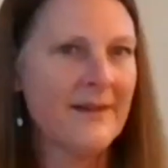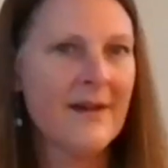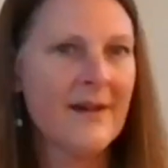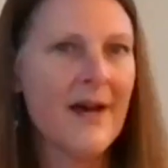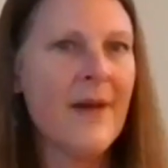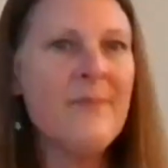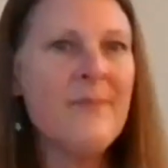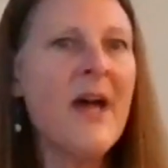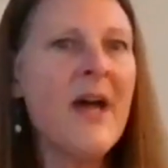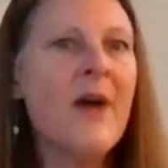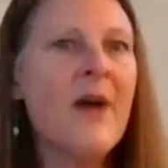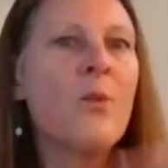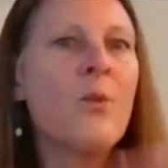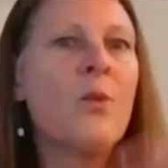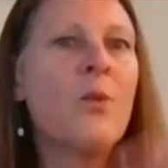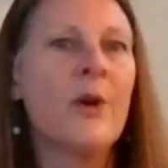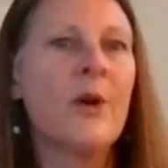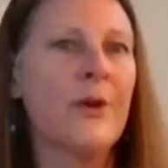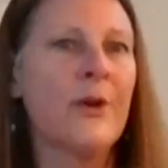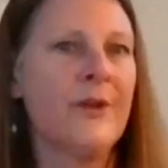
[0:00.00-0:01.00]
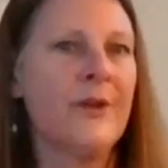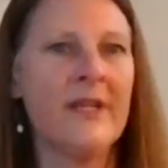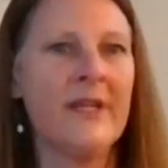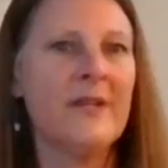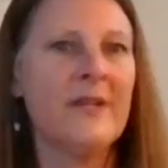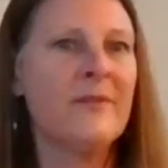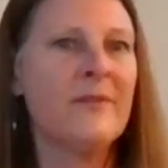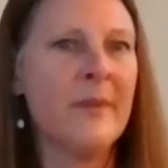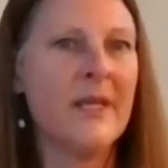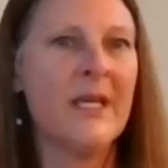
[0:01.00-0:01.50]
I'm not worthy
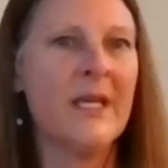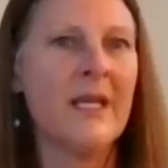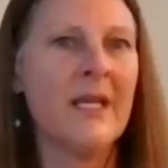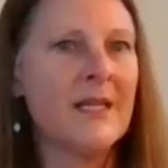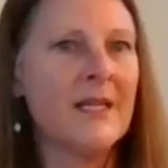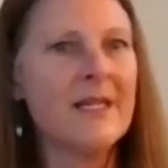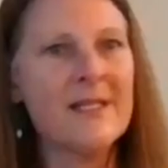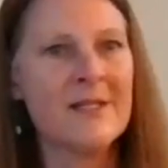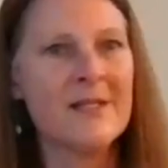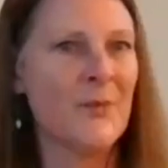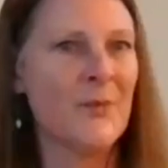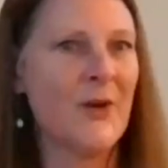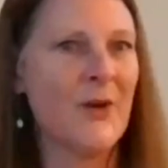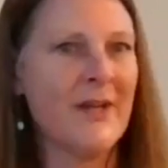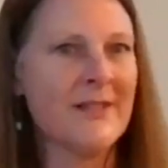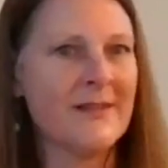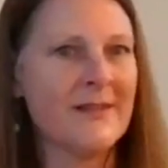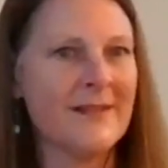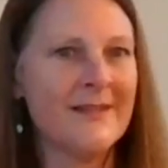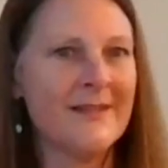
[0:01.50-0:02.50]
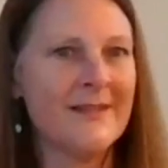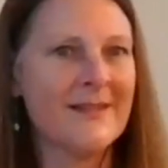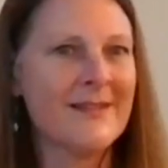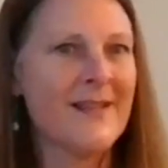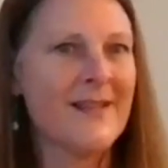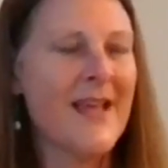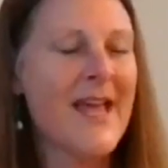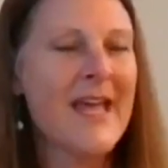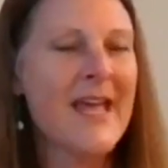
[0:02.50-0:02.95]
of being in his presence.